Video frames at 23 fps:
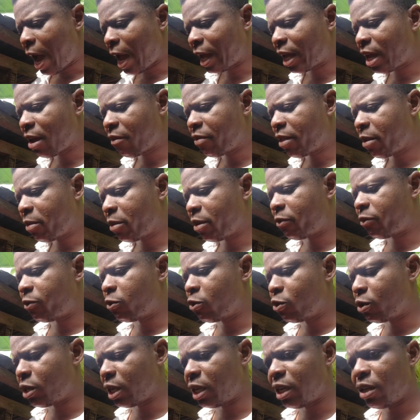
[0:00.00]
I gave them the
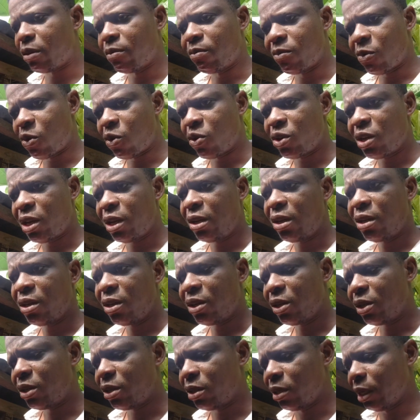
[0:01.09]
food in the
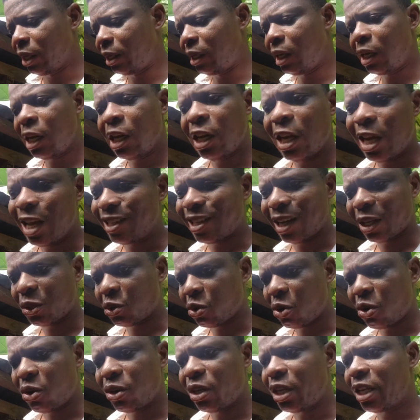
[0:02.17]
morning. They didn't eat
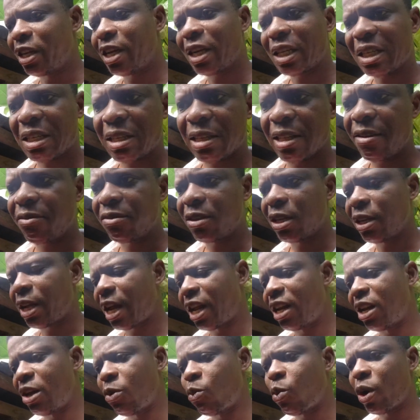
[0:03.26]
at all. They just sniffed it
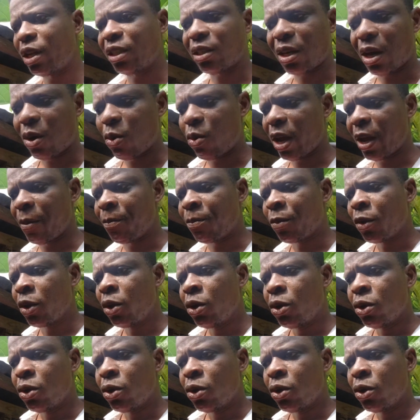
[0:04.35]
and they went away.